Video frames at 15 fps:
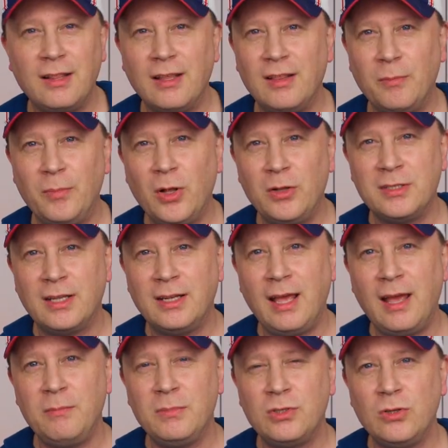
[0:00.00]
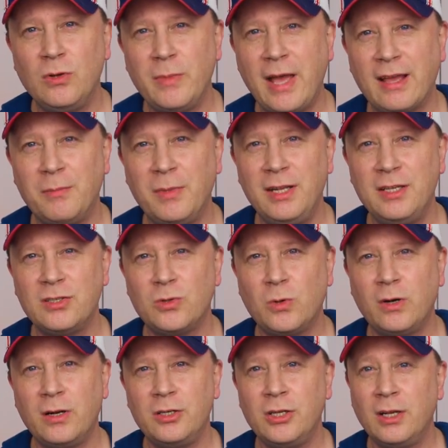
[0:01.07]
than the built-in M2 Mac Mini
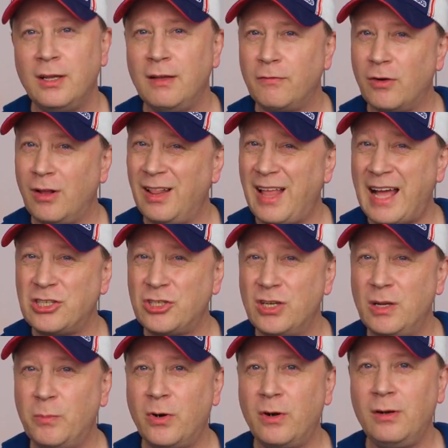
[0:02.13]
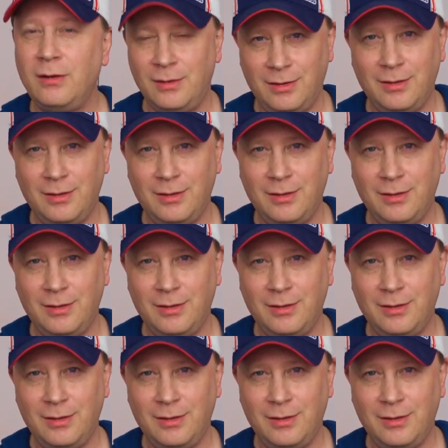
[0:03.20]
storage for a lot cheaper.